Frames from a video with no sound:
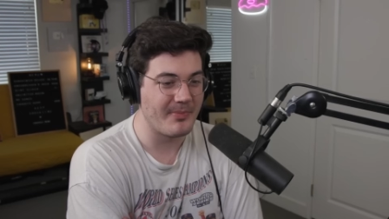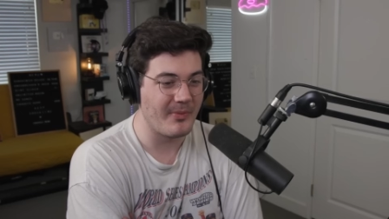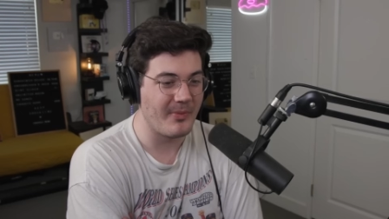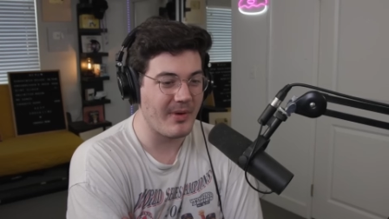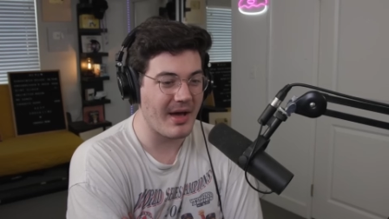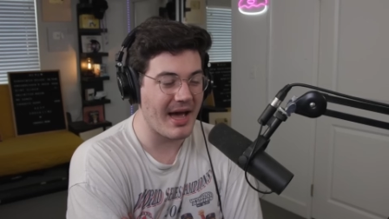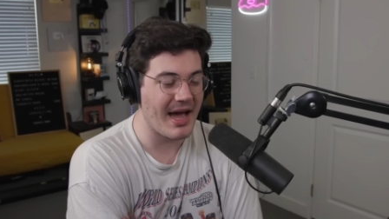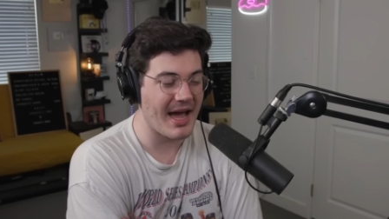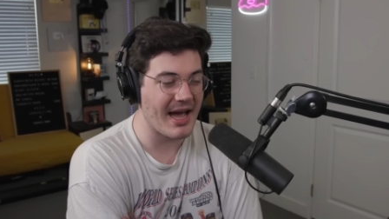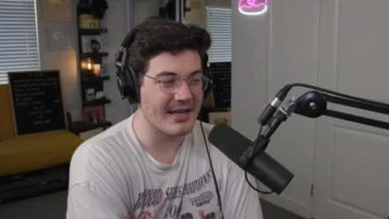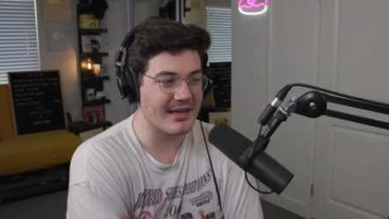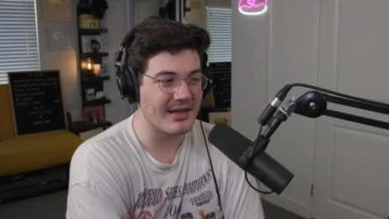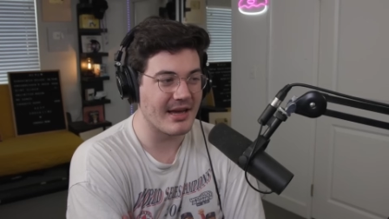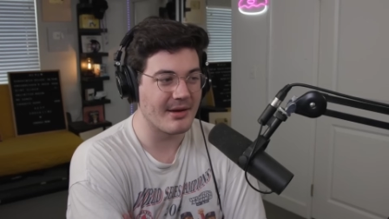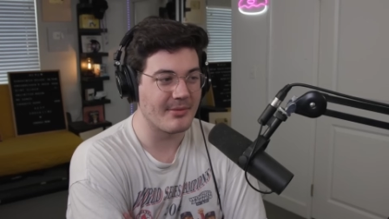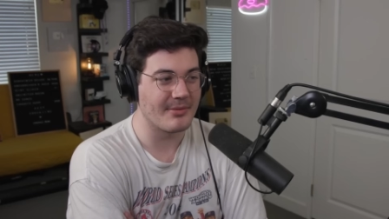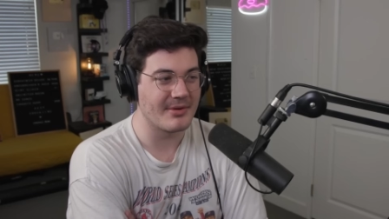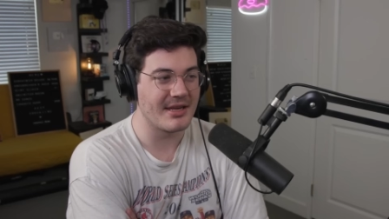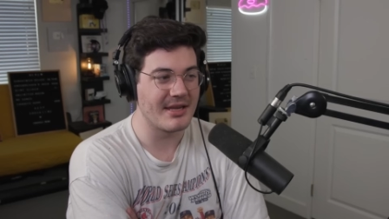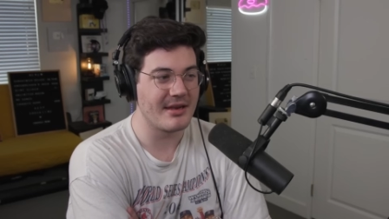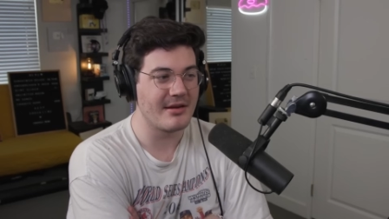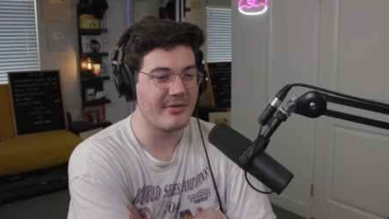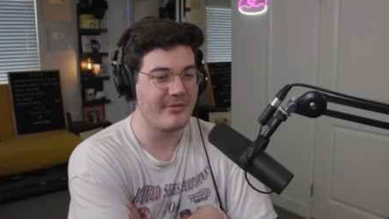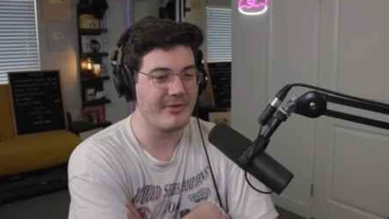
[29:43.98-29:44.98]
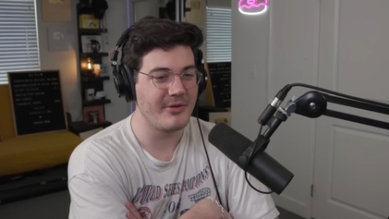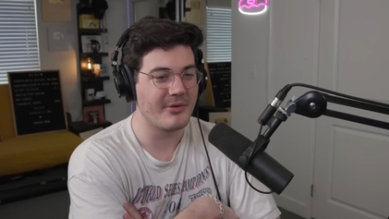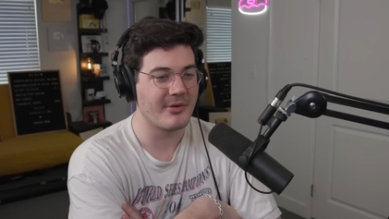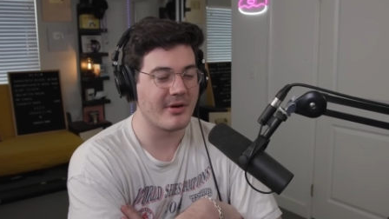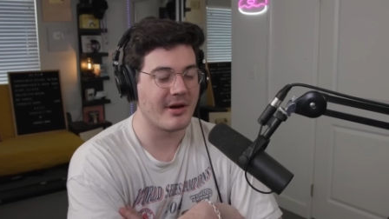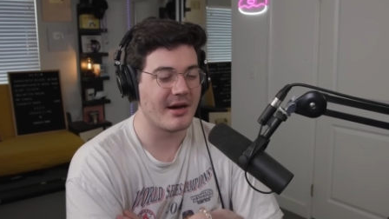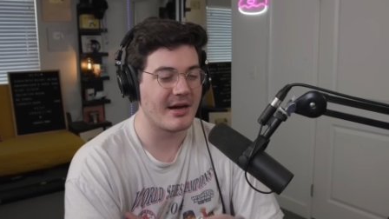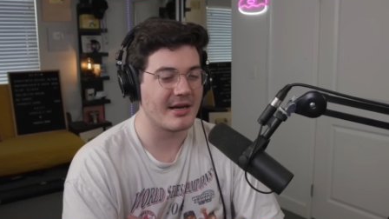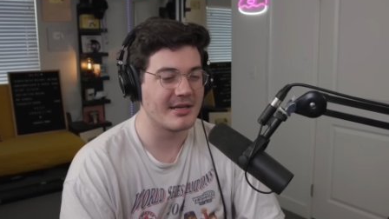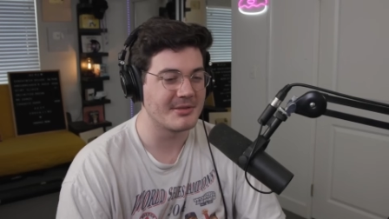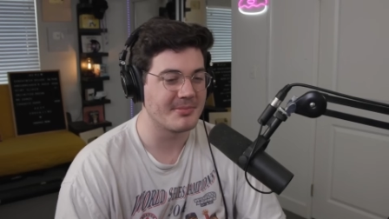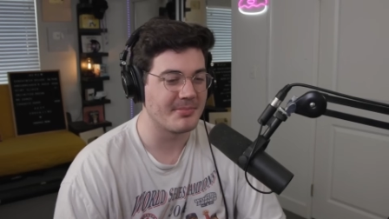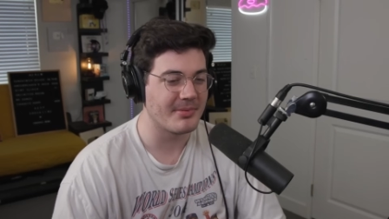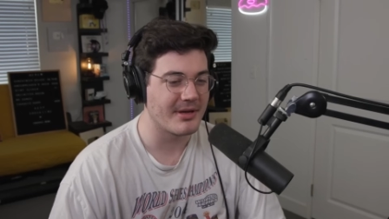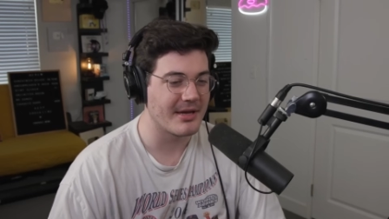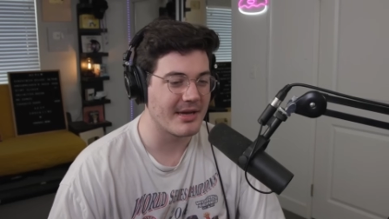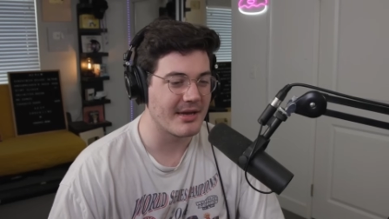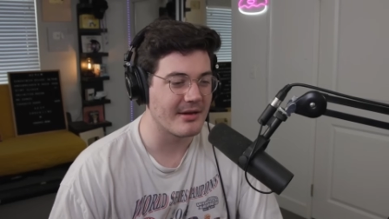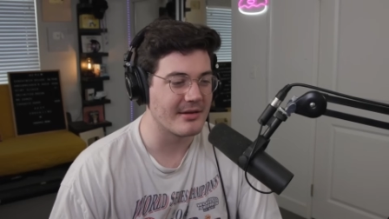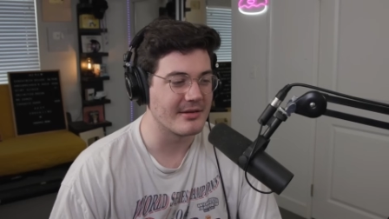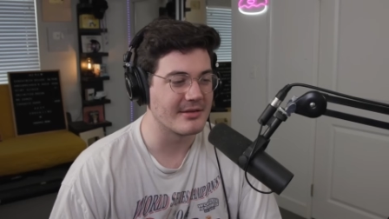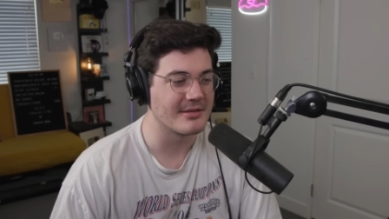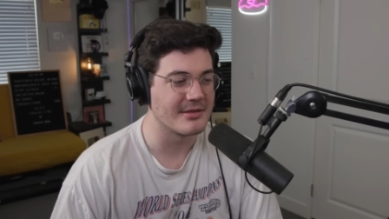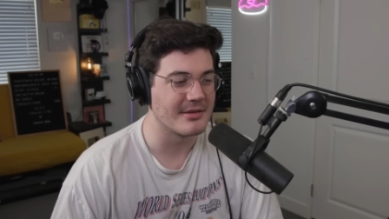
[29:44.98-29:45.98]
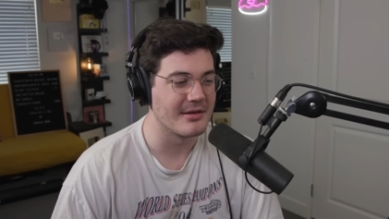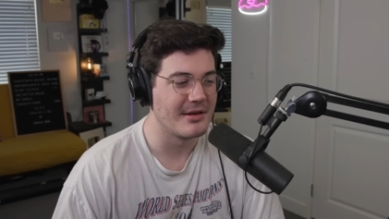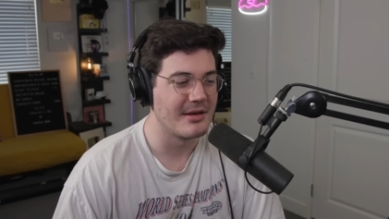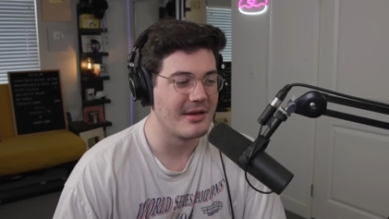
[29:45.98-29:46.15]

at, I would interview cosplayers,